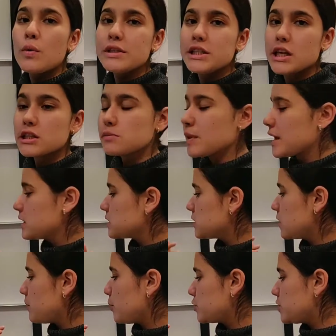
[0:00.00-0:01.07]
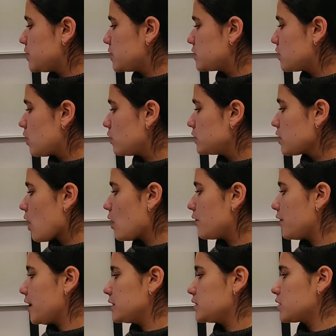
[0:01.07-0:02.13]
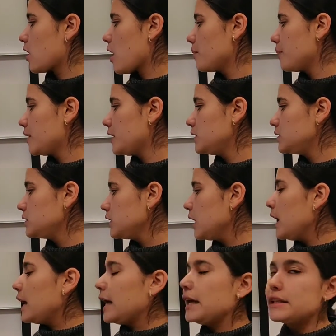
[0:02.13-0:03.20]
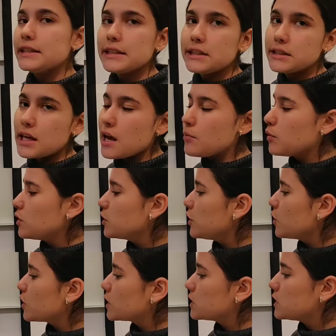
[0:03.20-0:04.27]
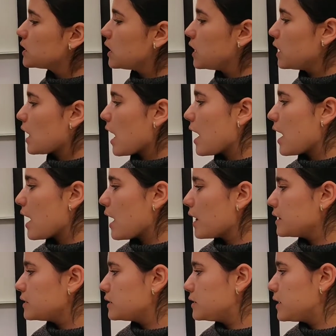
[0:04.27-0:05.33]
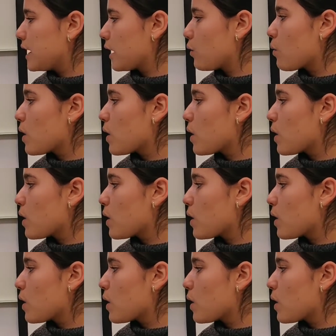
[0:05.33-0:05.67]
which explains the position of each component. In this table you can see the